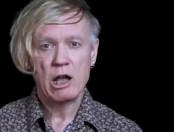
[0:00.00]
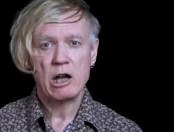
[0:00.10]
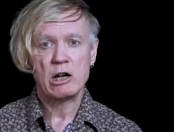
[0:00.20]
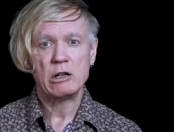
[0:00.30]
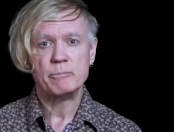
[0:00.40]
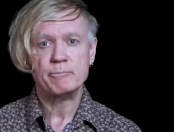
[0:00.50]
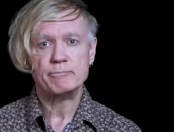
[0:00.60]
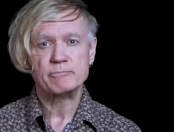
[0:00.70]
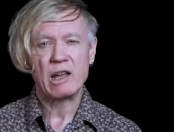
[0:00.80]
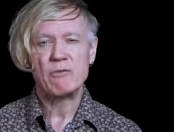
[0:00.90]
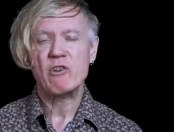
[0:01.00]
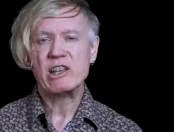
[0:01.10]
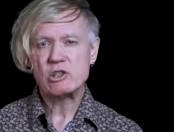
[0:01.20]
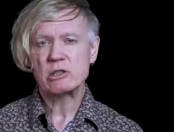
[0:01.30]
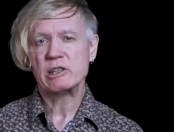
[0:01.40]
Um,
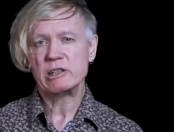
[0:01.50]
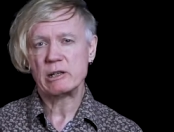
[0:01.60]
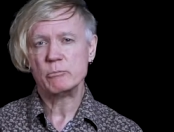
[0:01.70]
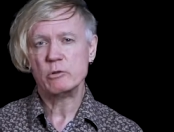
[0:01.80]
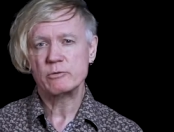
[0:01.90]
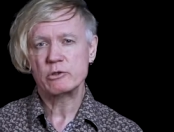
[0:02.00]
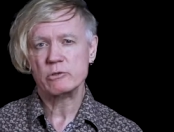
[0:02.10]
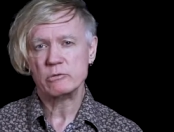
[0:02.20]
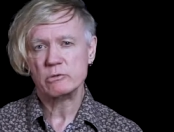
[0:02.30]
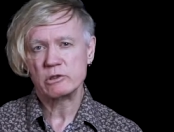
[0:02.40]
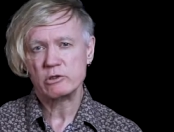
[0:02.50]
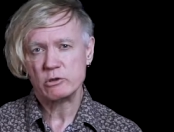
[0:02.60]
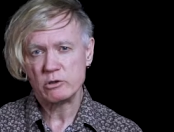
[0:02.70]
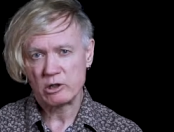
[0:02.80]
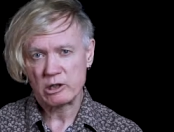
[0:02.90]
eventually, I moved to
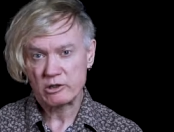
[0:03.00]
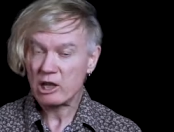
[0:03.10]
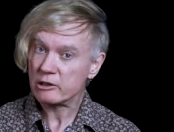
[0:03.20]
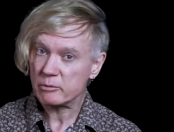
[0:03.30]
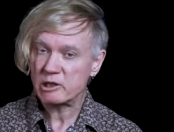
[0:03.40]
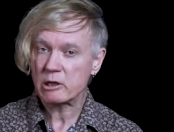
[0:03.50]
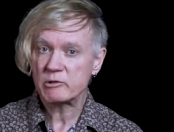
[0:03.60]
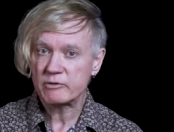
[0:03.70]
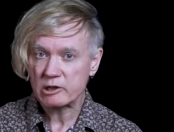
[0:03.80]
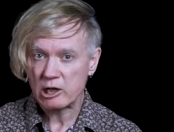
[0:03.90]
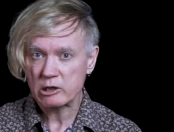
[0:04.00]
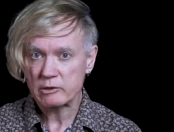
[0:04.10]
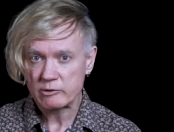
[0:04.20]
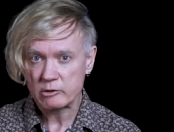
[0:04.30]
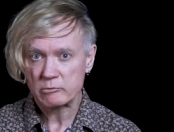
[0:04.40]
New York, not to become a
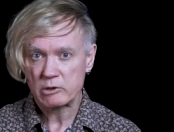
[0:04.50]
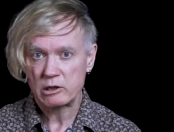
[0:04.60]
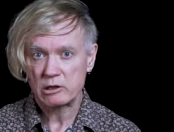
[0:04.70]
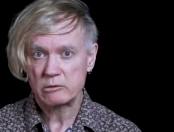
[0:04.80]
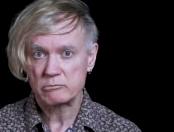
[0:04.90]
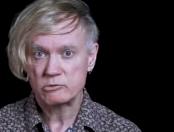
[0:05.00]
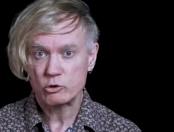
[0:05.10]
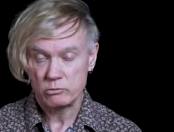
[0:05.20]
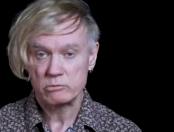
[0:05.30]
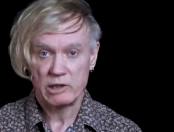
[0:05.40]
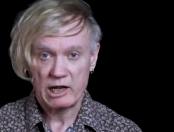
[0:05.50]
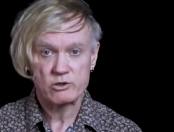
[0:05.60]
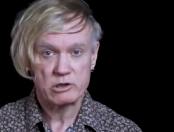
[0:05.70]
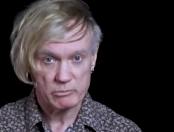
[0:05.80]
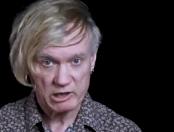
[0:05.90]
photographer, uh, to
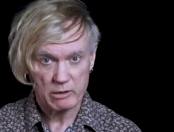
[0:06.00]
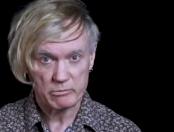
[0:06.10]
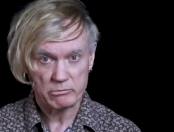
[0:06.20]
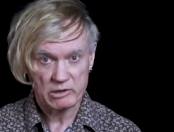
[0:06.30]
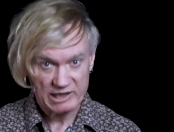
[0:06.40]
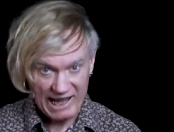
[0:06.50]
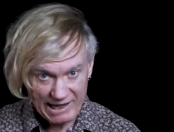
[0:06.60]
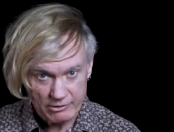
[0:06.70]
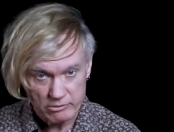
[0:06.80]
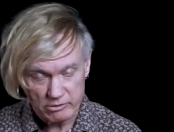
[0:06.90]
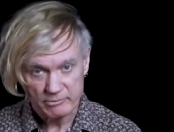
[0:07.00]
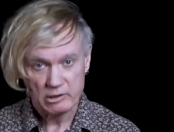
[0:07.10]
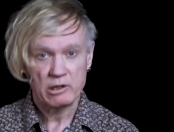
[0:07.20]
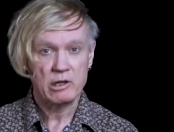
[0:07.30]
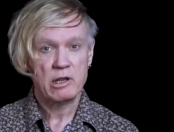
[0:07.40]
actually become an actor.
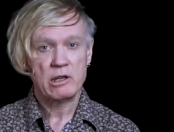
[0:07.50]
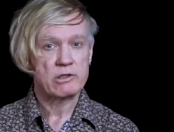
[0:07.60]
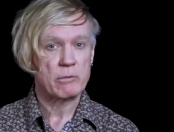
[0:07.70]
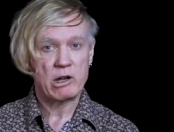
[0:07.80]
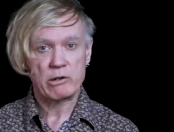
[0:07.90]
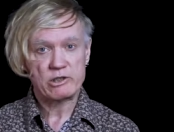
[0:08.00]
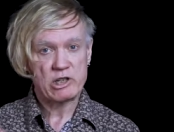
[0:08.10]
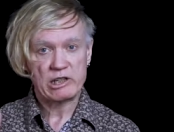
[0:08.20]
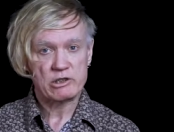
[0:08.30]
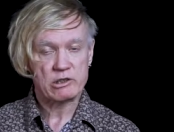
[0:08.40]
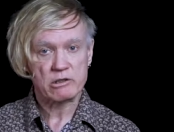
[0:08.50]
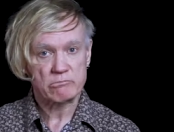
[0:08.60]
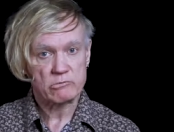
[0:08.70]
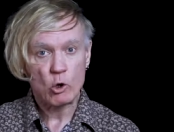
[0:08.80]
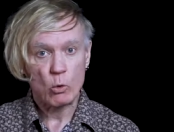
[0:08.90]
Somehow I changed
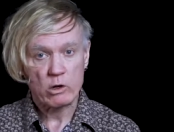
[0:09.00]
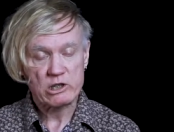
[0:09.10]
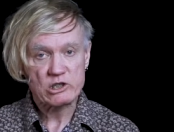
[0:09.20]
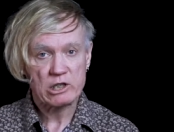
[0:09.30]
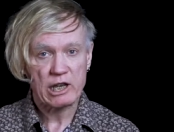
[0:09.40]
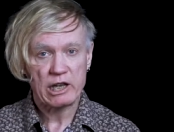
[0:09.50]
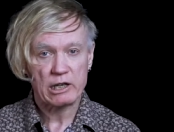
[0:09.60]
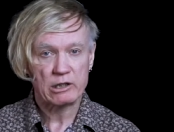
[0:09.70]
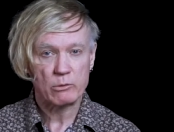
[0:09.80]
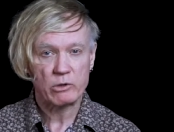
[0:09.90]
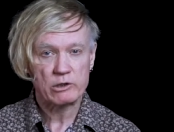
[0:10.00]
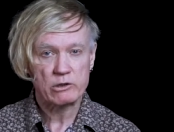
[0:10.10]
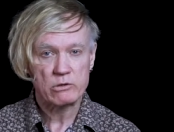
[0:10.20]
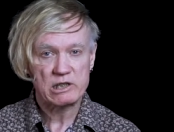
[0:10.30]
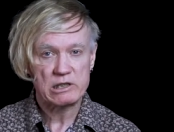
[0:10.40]
course, and I went
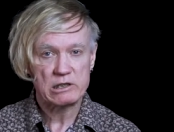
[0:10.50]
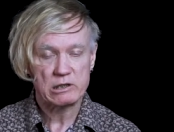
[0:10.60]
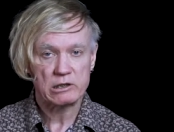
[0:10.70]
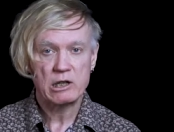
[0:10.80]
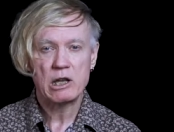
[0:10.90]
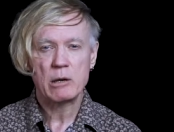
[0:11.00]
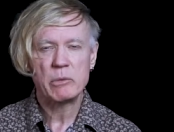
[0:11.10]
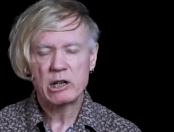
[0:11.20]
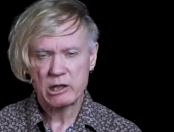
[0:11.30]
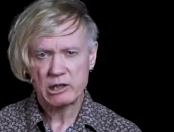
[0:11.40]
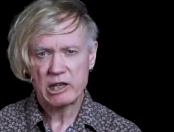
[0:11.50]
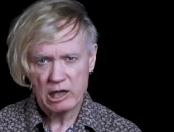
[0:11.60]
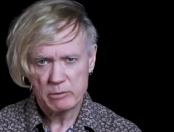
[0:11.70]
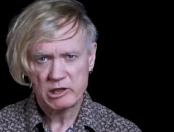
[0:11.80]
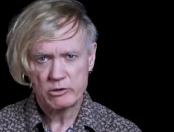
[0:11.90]
to the uh, American
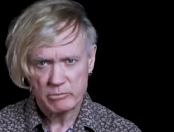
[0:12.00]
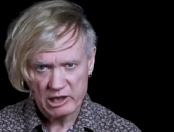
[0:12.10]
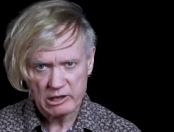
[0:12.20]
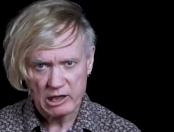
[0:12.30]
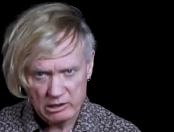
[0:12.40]
Academy of Dramatic